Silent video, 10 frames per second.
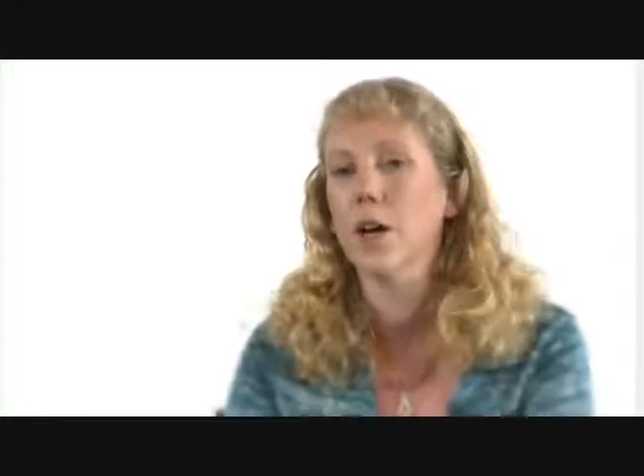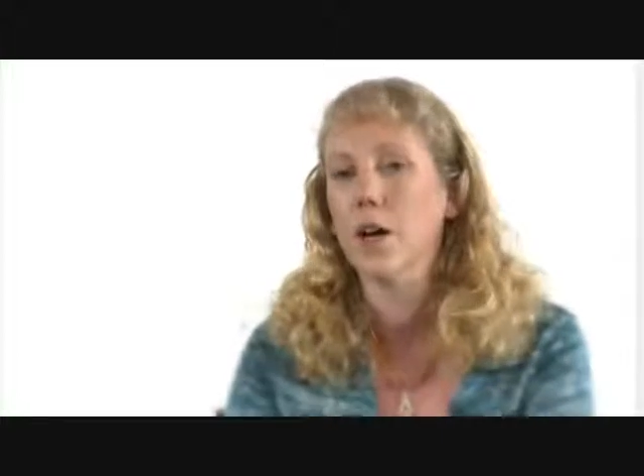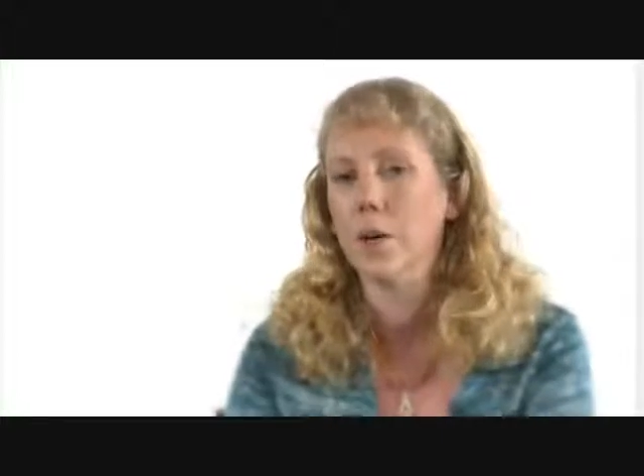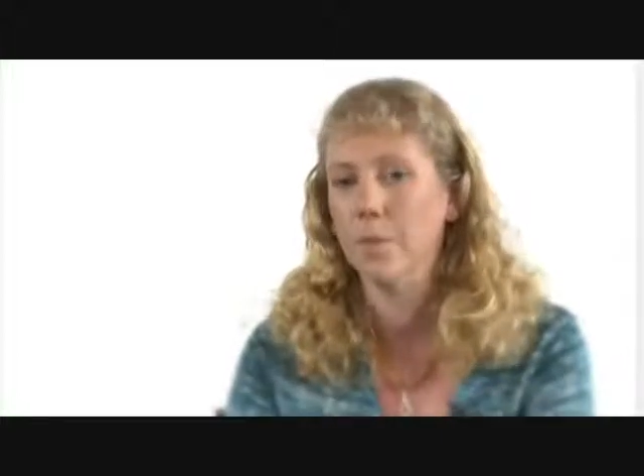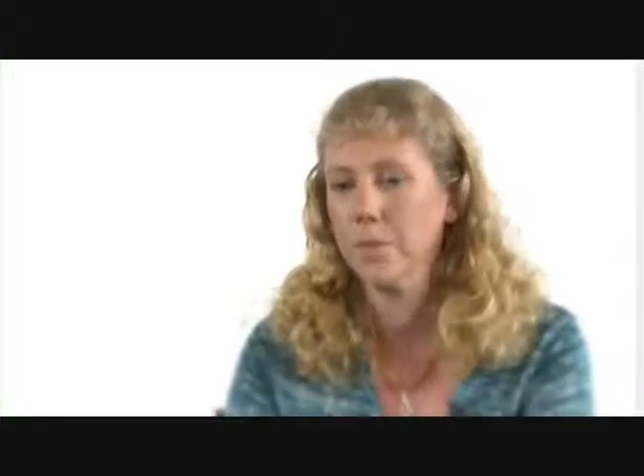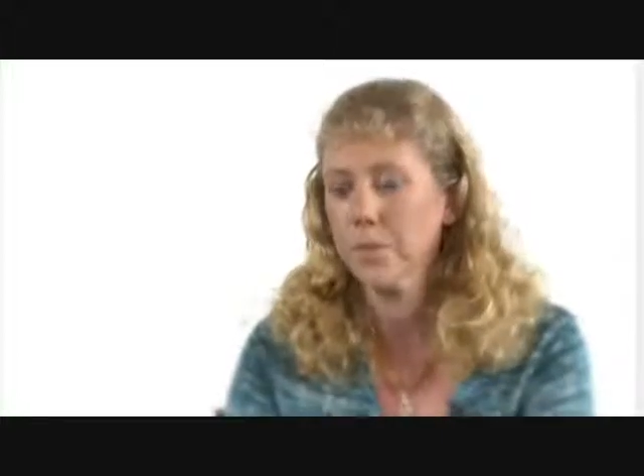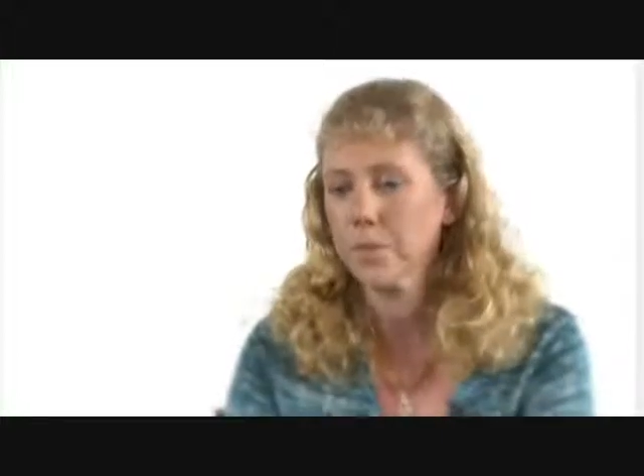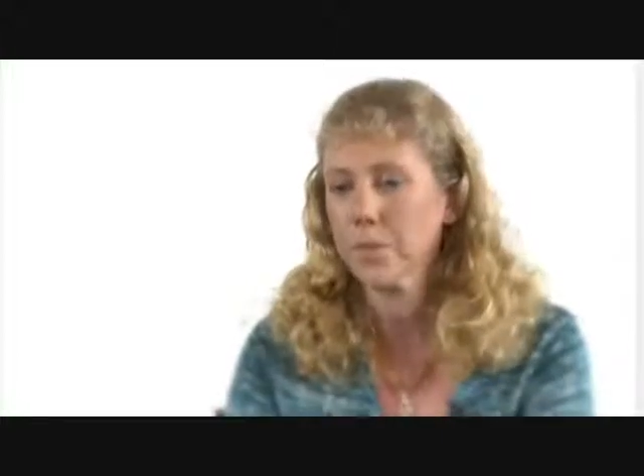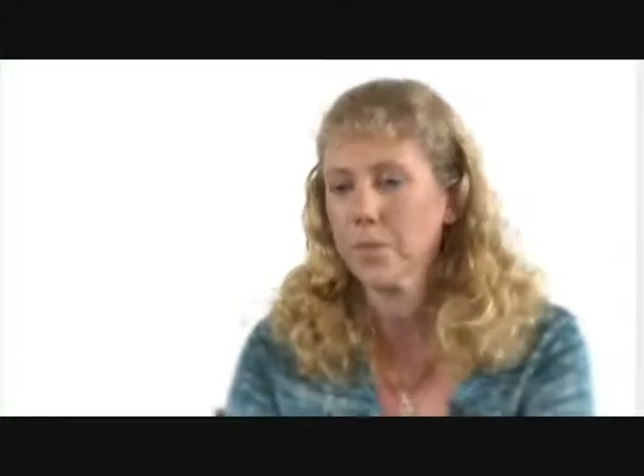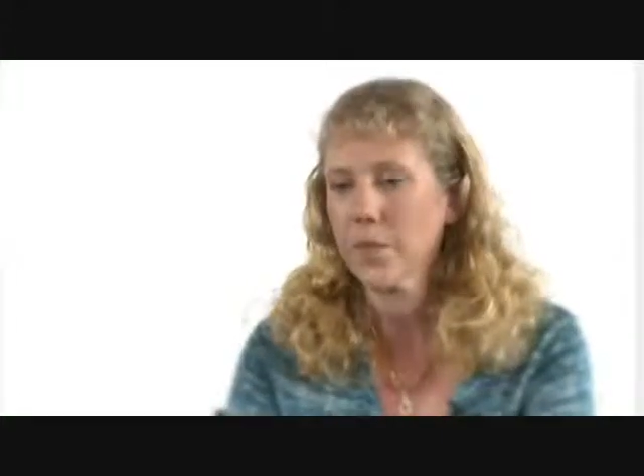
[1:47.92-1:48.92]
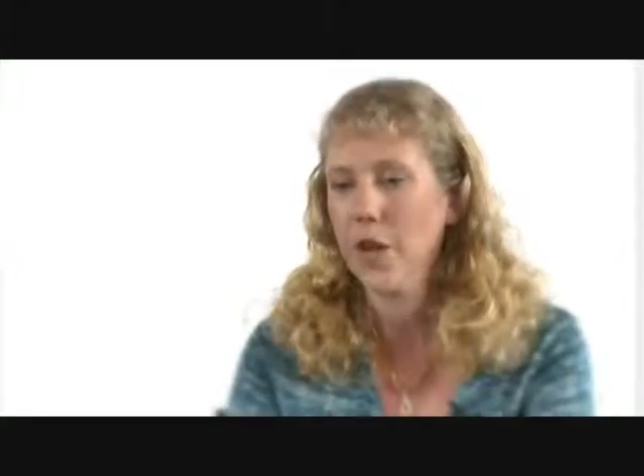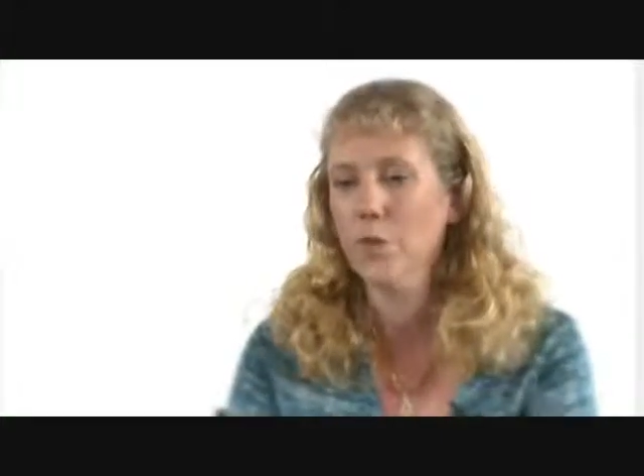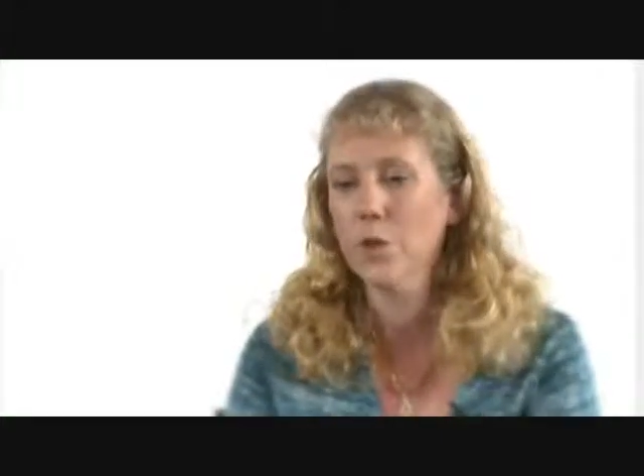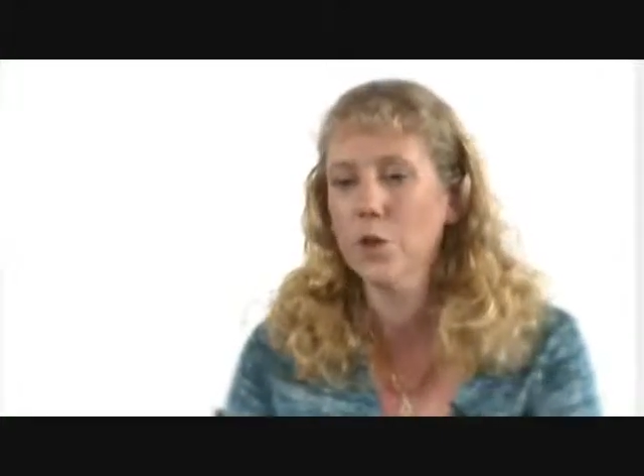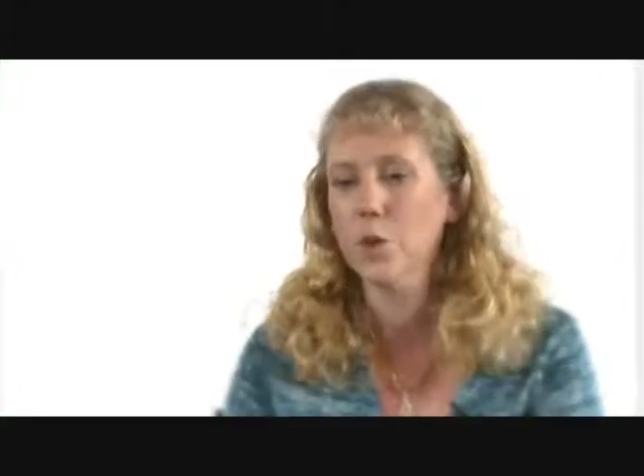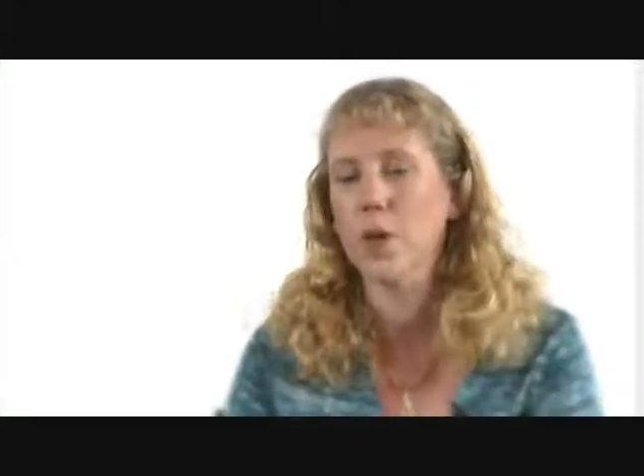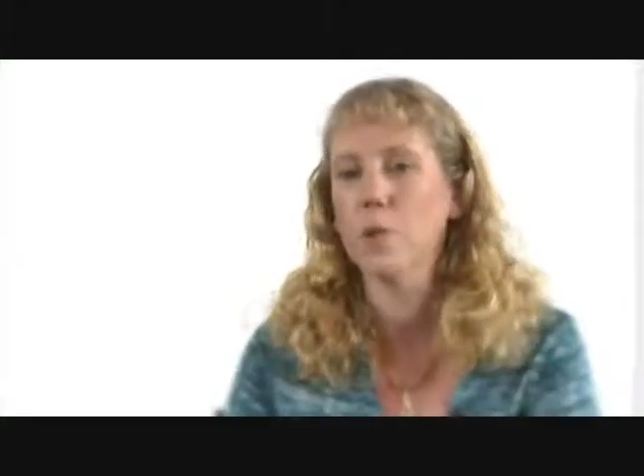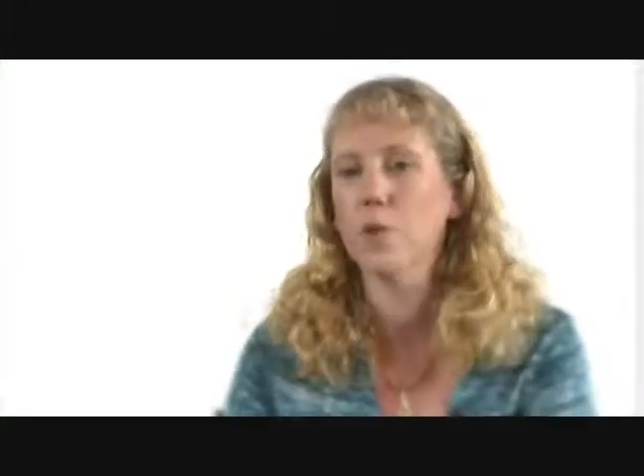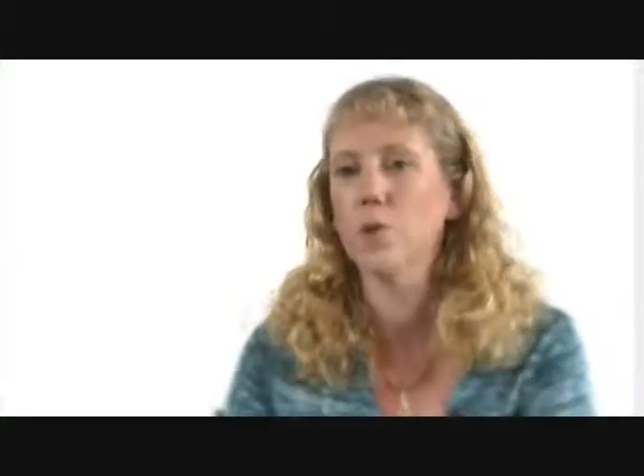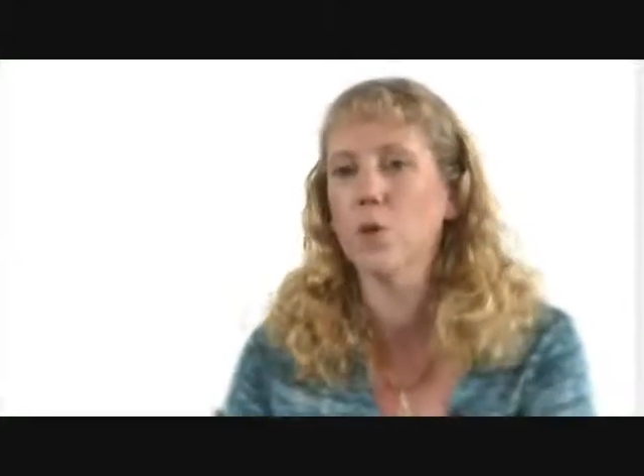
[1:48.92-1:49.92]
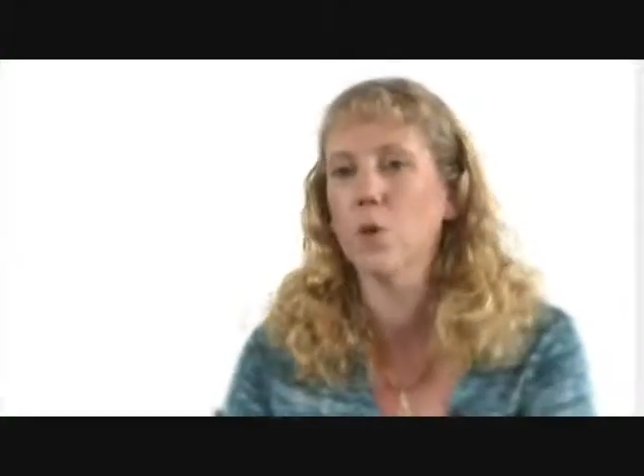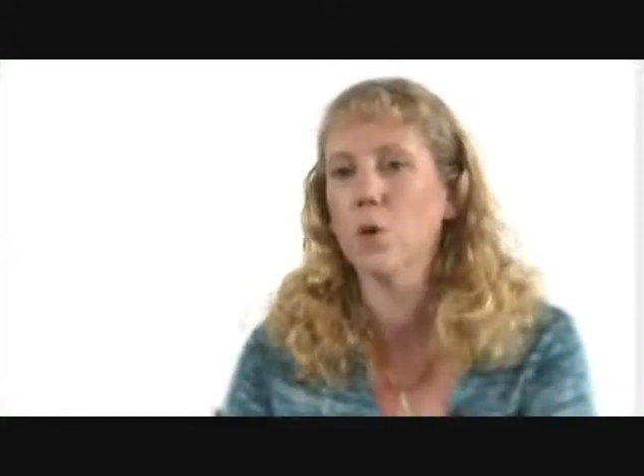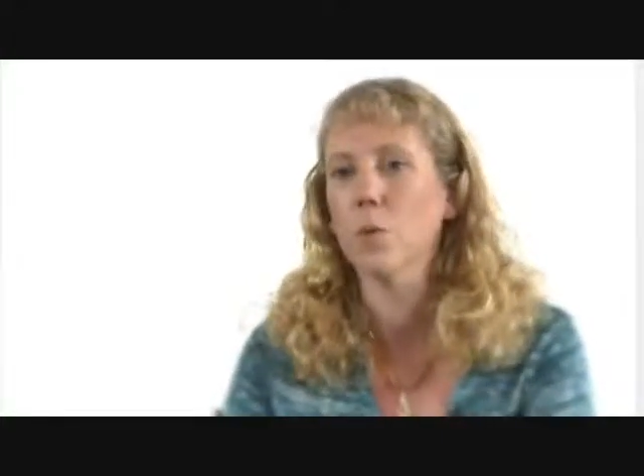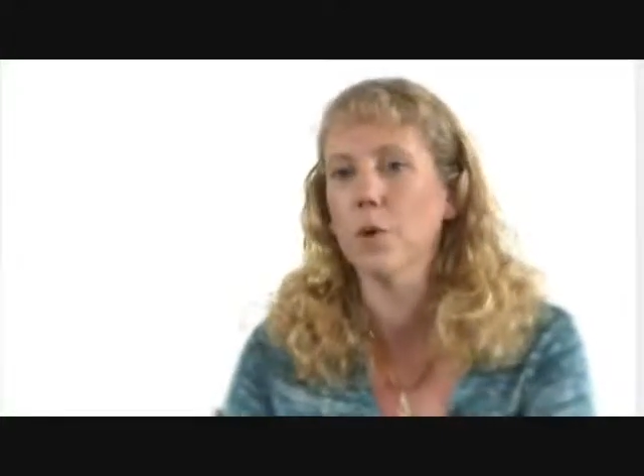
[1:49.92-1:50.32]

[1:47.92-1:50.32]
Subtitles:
I've lost weight before,